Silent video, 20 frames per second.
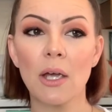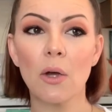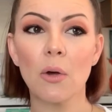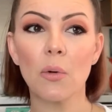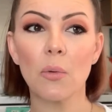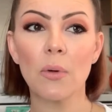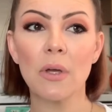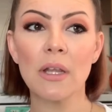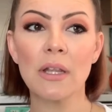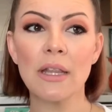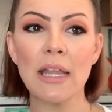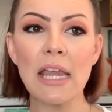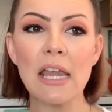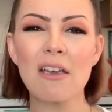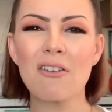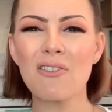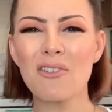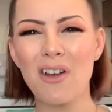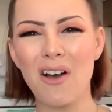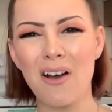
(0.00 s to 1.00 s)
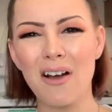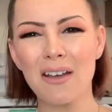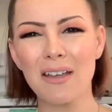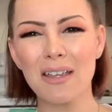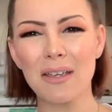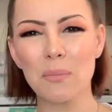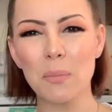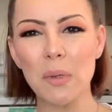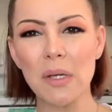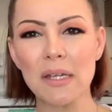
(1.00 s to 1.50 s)
When they are not
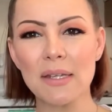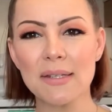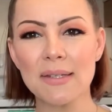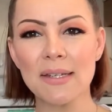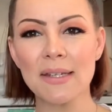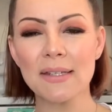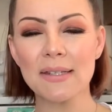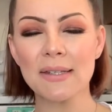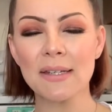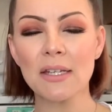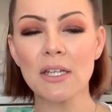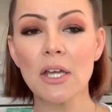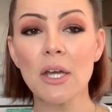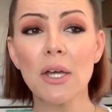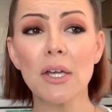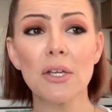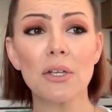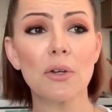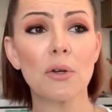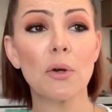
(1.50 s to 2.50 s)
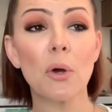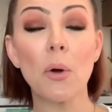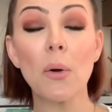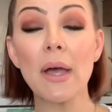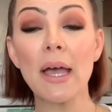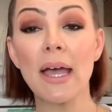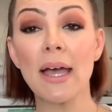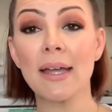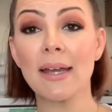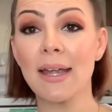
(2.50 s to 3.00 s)
in peak season, go
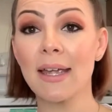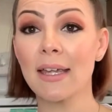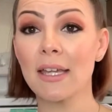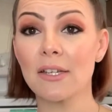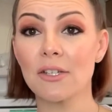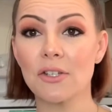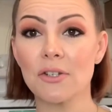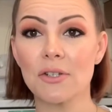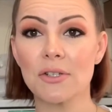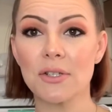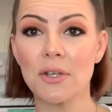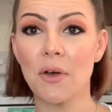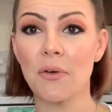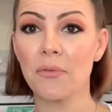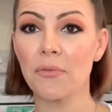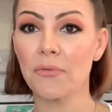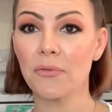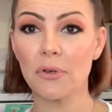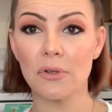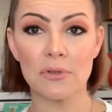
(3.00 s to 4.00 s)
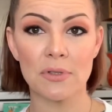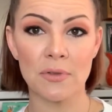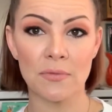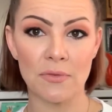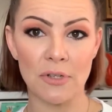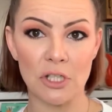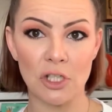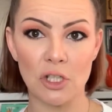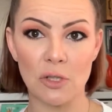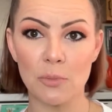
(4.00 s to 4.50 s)
ahead and get yourself frozen
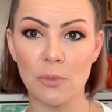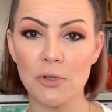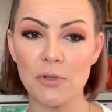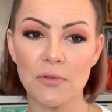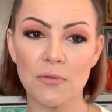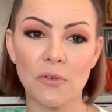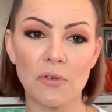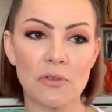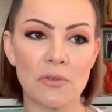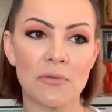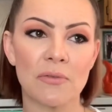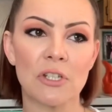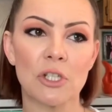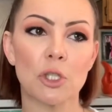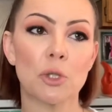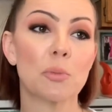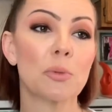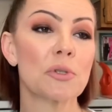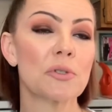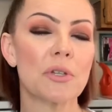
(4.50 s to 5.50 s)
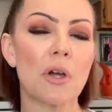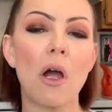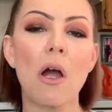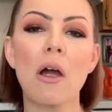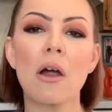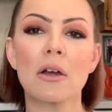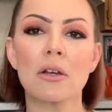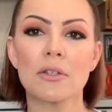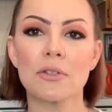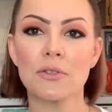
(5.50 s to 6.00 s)
vegetables. Frozen vegetables
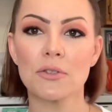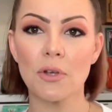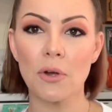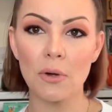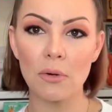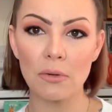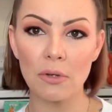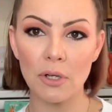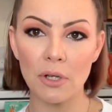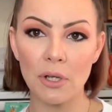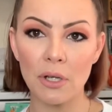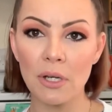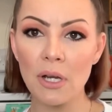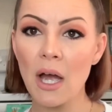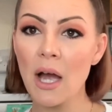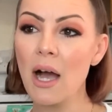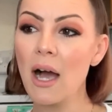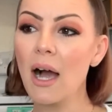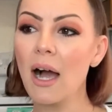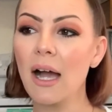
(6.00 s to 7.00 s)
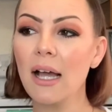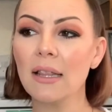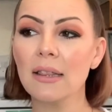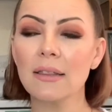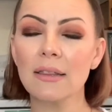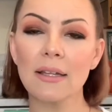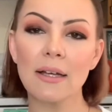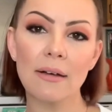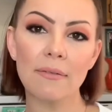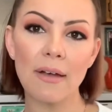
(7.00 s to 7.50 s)
are so good. I
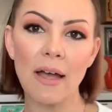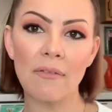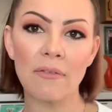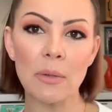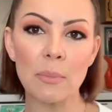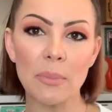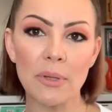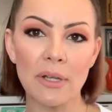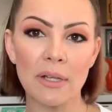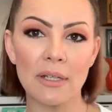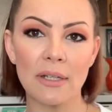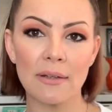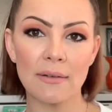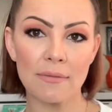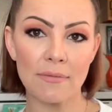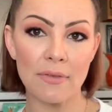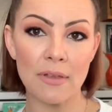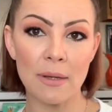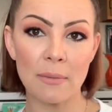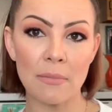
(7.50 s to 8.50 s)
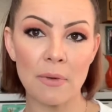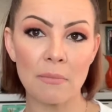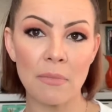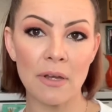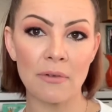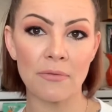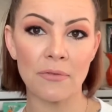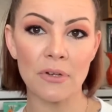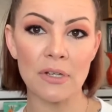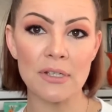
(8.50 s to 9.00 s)
love having plenty of them in my
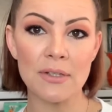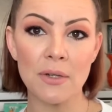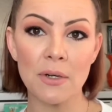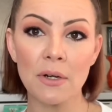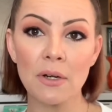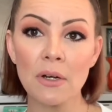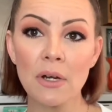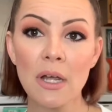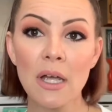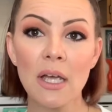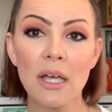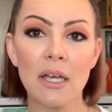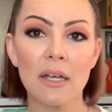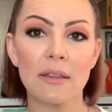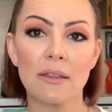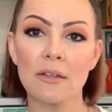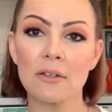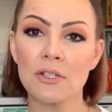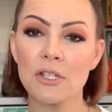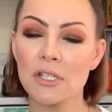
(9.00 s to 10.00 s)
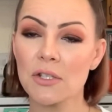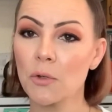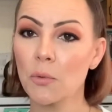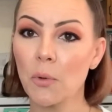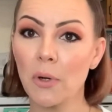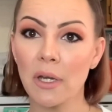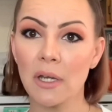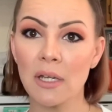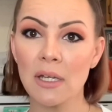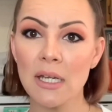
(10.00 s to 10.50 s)
freezer. They're just
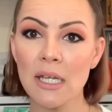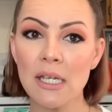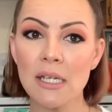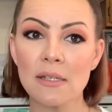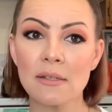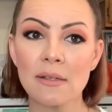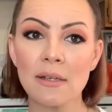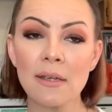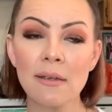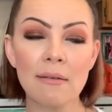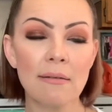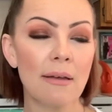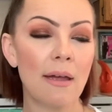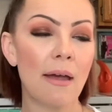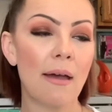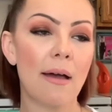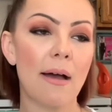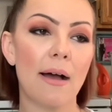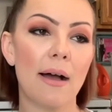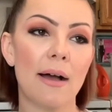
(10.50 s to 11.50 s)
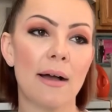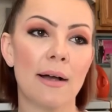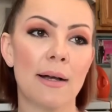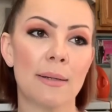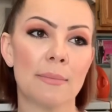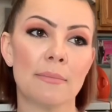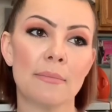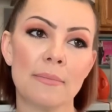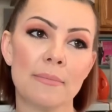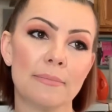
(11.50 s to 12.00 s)
quick and easy.
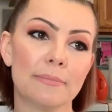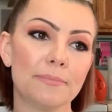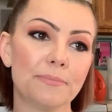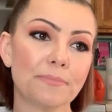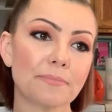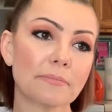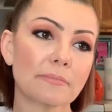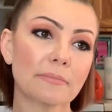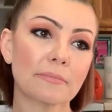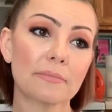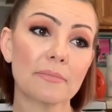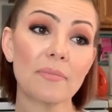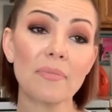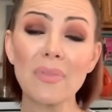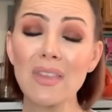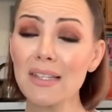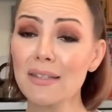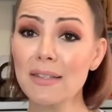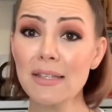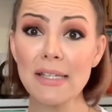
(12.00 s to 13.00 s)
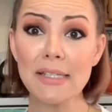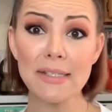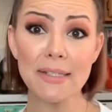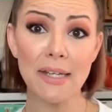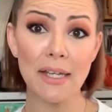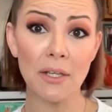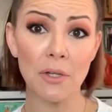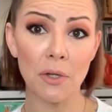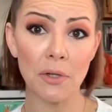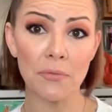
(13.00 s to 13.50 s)
And they
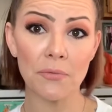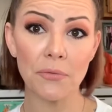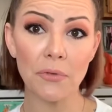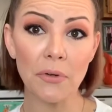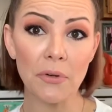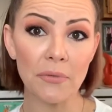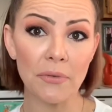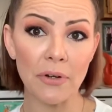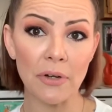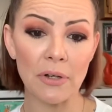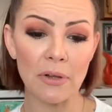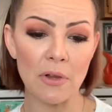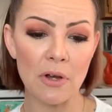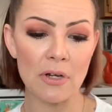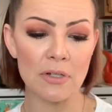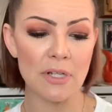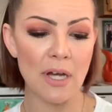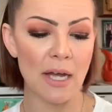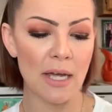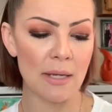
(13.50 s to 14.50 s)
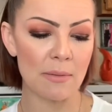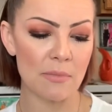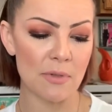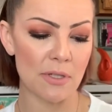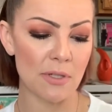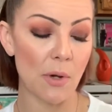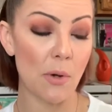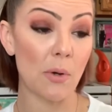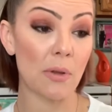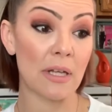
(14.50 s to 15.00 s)
stay good for a very long time,
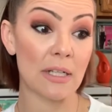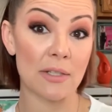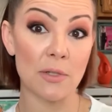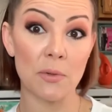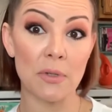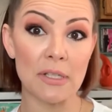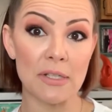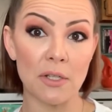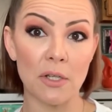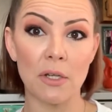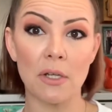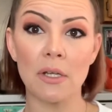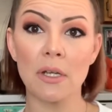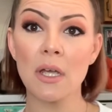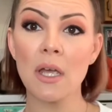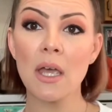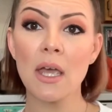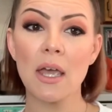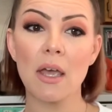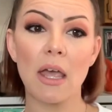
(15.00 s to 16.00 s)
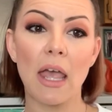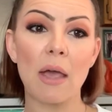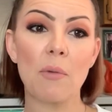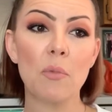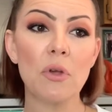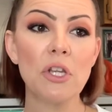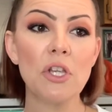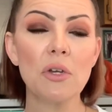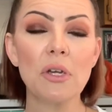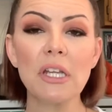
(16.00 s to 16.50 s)
so that's always good. And
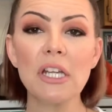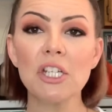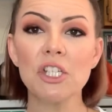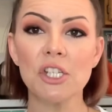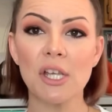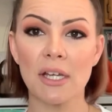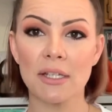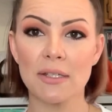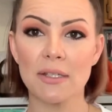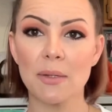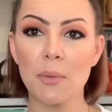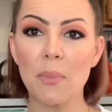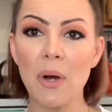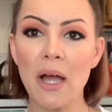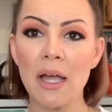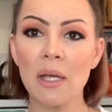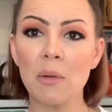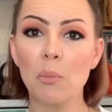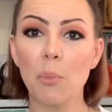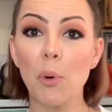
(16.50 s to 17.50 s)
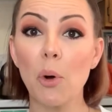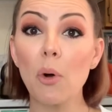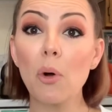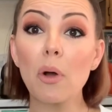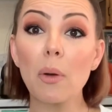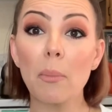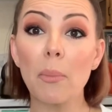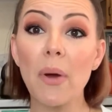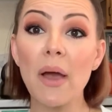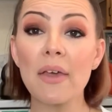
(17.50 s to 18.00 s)
when you get a chance to buy in
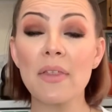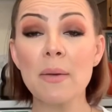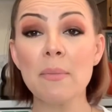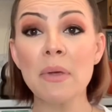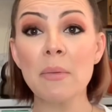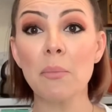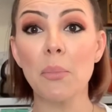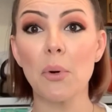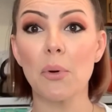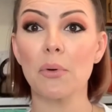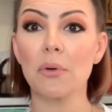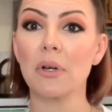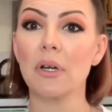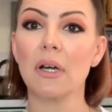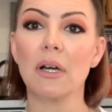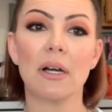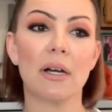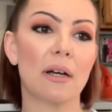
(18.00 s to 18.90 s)
bulk, buy them in bulk.